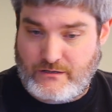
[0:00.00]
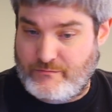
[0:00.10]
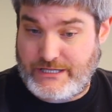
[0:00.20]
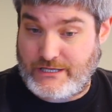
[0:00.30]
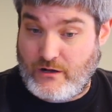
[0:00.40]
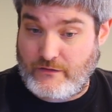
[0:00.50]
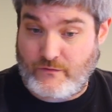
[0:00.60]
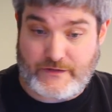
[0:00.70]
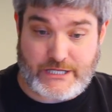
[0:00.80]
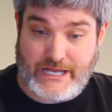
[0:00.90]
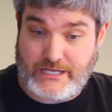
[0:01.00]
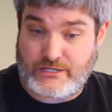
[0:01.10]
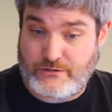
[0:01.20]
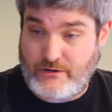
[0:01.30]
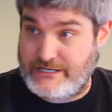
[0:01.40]
basic auth with a static
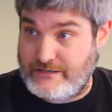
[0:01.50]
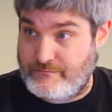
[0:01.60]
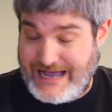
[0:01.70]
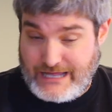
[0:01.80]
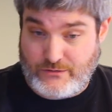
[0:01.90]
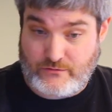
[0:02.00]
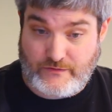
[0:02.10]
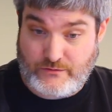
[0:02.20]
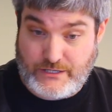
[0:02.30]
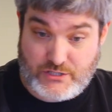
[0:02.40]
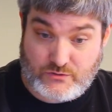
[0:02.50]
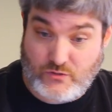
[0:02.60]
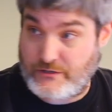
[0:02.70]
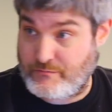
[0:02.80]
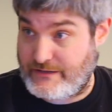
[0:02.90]
user ID and password that was issued
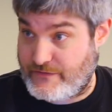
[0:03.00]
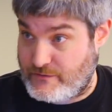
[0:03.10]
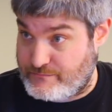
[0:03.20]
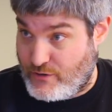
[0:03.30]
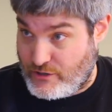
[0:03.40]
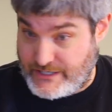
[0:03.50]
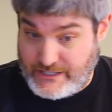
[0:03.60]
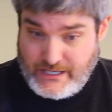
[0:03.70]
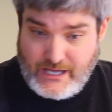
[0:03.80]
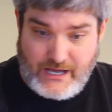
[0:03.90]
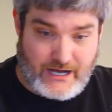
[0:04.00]
to us by a third party. Yep.